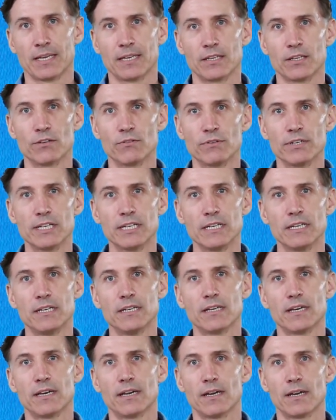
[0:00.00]
You
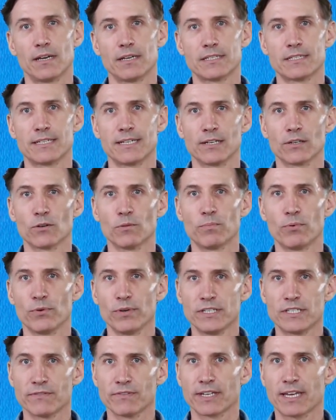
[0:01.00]
need single
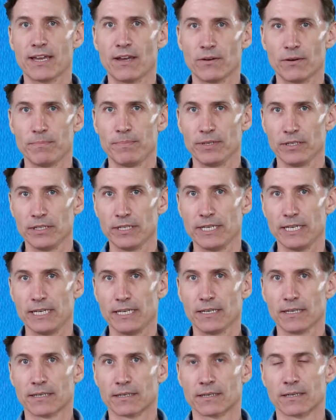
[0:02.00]
points of
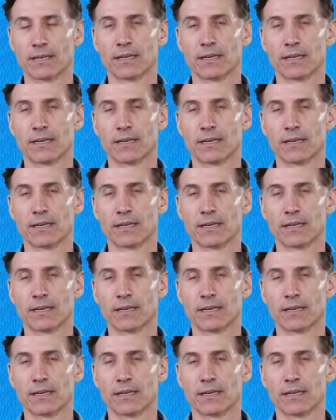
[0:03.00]
accountability